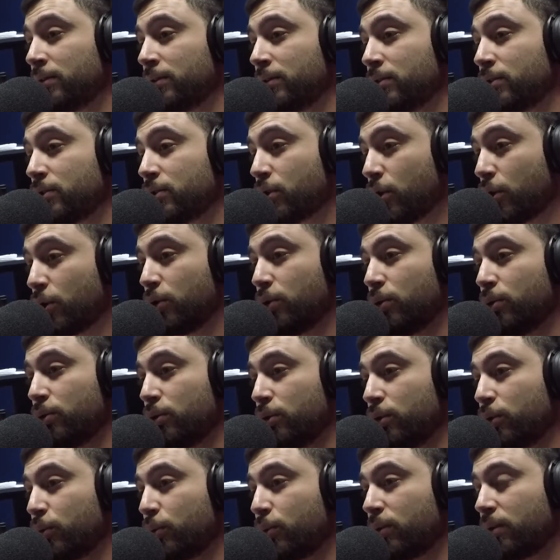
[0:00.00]
So
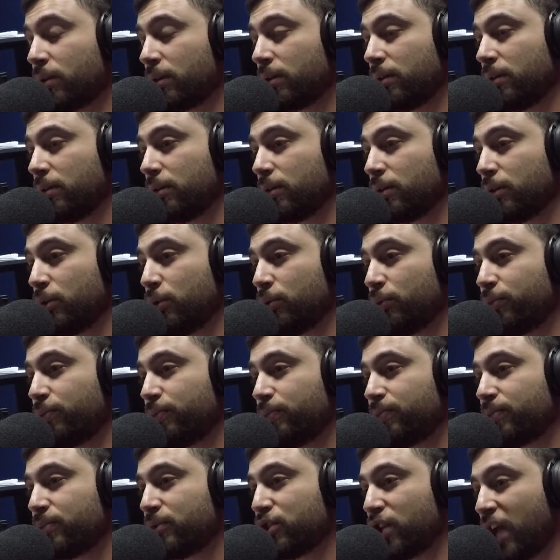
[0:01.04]
you've
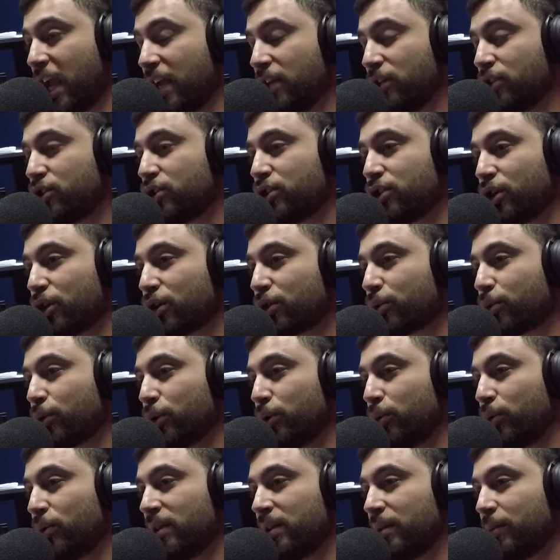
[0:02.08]
changed your crew in the